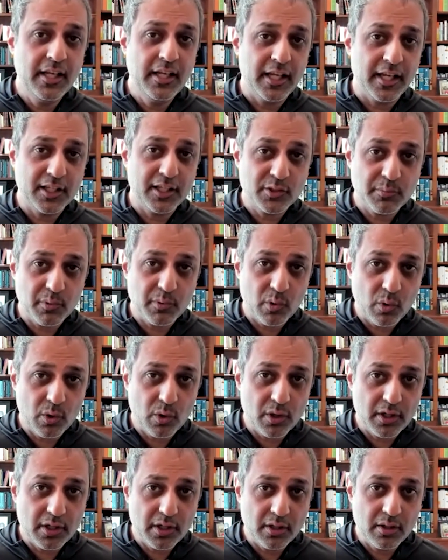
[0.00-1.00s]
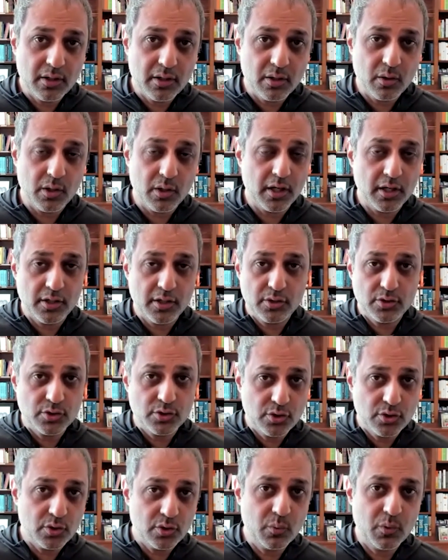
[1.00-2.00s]
explored or
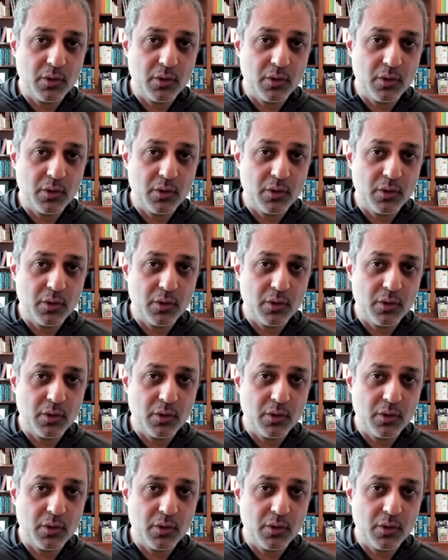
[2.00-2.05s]
understood